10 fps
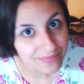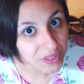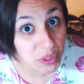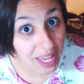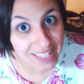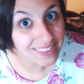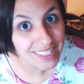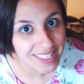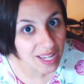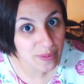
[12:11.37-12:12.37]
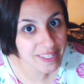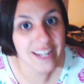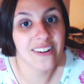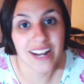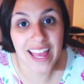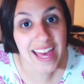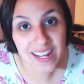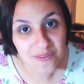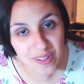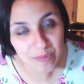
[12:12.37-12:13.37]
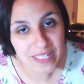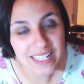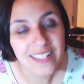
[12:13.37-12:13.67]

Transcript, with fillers: you can, because I was there and I filmed it.